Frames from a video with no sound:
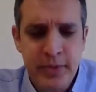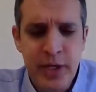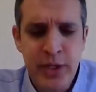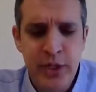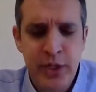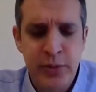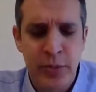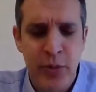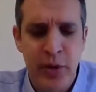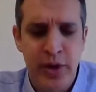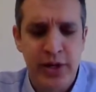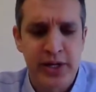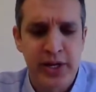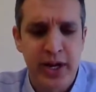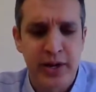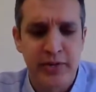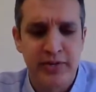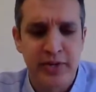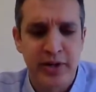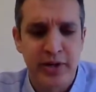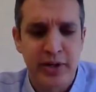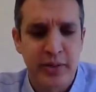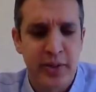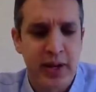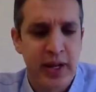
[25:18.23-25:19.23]
you pointed out
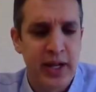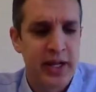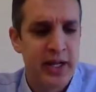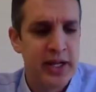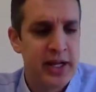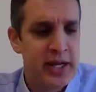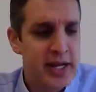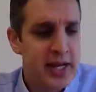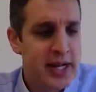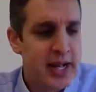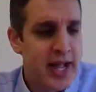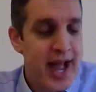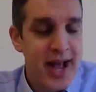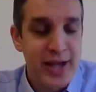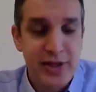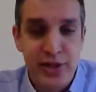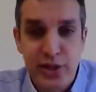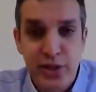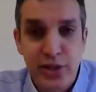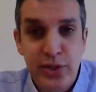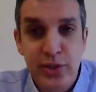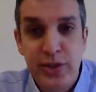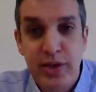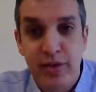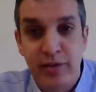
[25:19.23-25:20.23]
very well, has
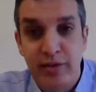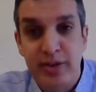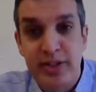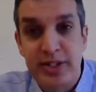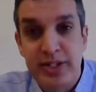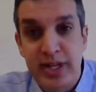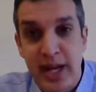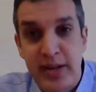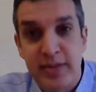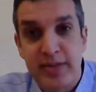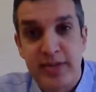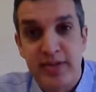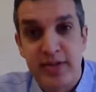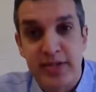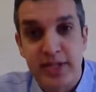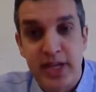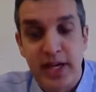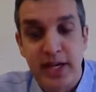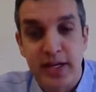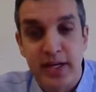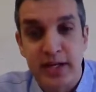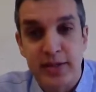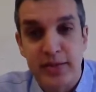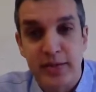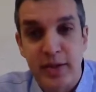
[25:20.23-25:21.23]
two different types of
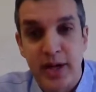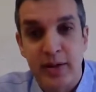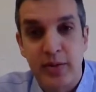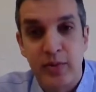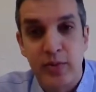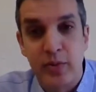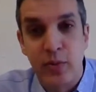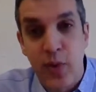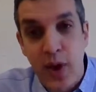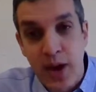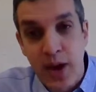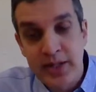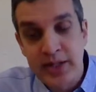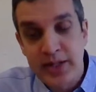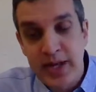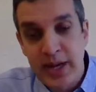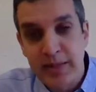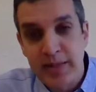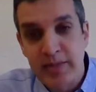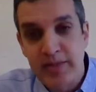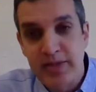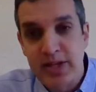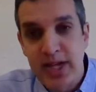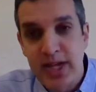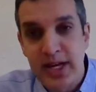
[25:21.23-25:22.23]
settings, right? One
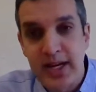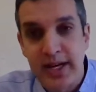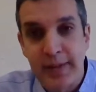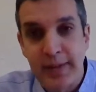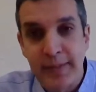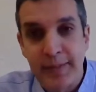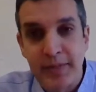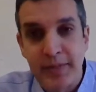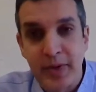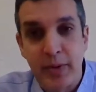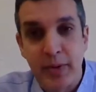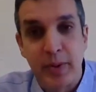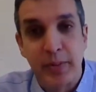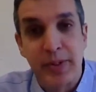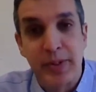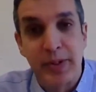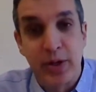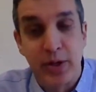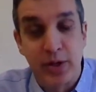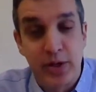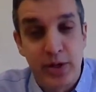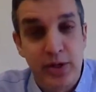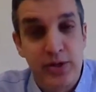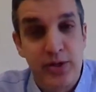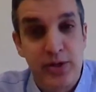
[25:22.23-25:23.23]
type of setting are what we
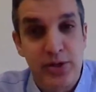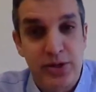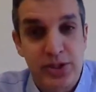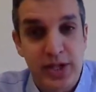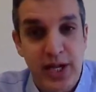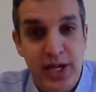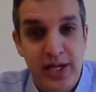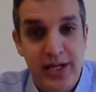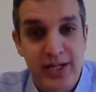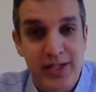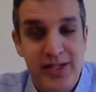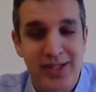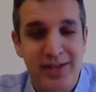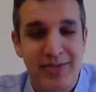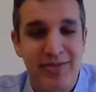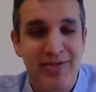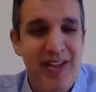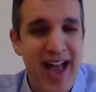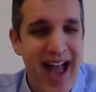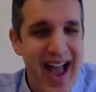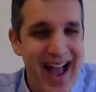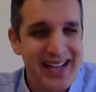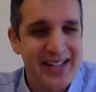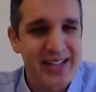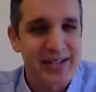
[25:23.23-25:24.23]
call user settings. And the
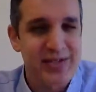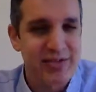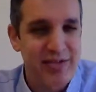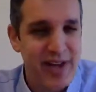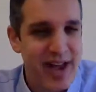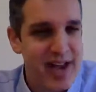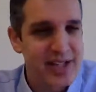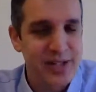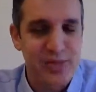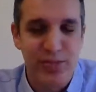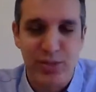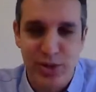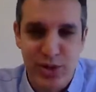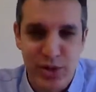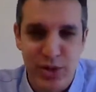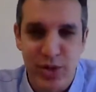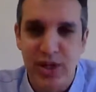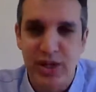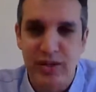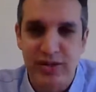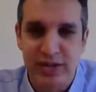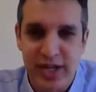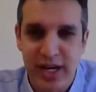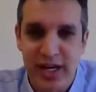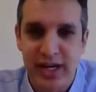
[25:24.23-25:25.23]
vast, vast
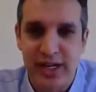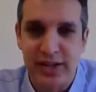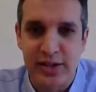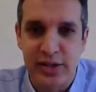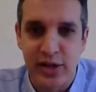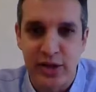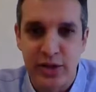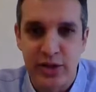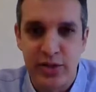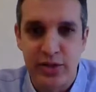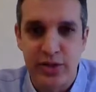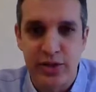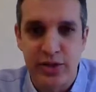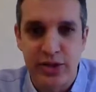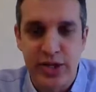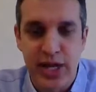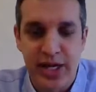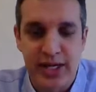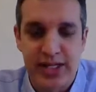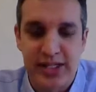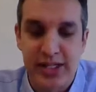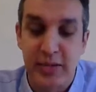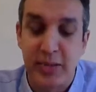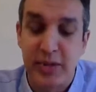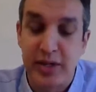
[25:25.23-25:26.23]
majority of settings are user
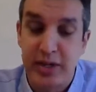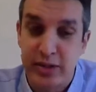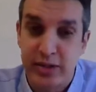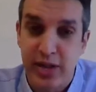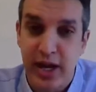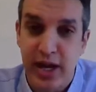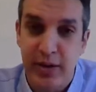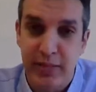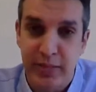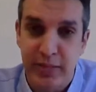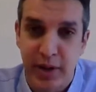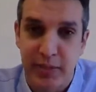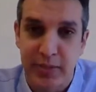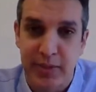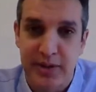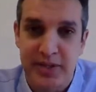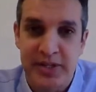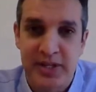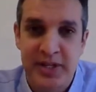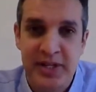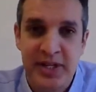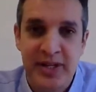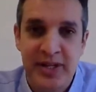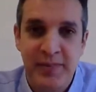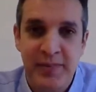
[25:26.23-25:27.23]
settings. And we do that on purpose.